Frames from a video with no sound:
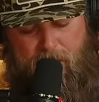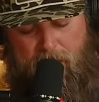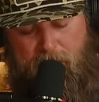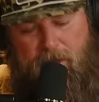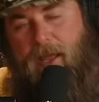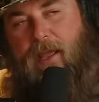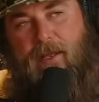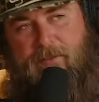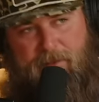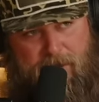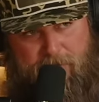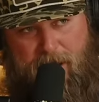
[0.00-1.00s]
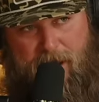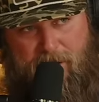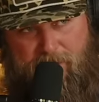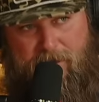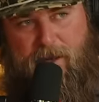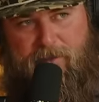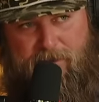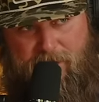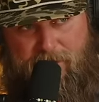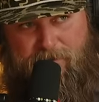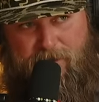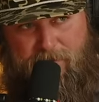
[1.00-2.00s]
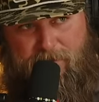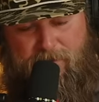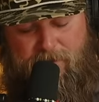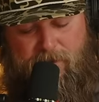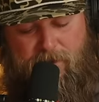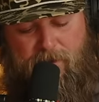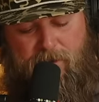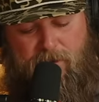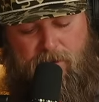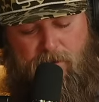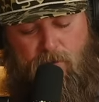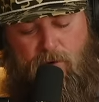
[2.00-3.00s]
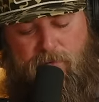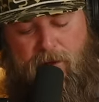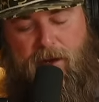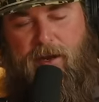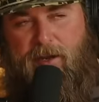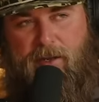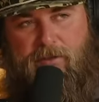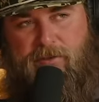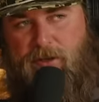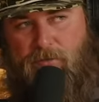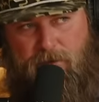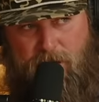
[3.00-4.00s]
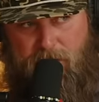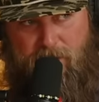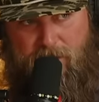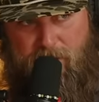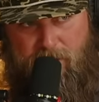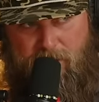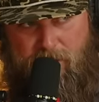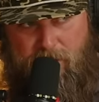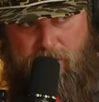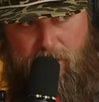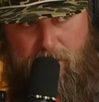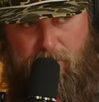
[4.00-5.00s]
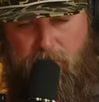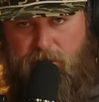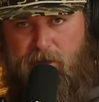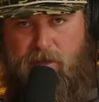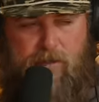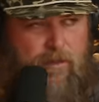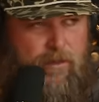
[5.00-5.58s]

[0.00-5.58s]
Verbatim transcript: The ASC mags, yes, I had trouble, or if I let it get so dirty, uh, which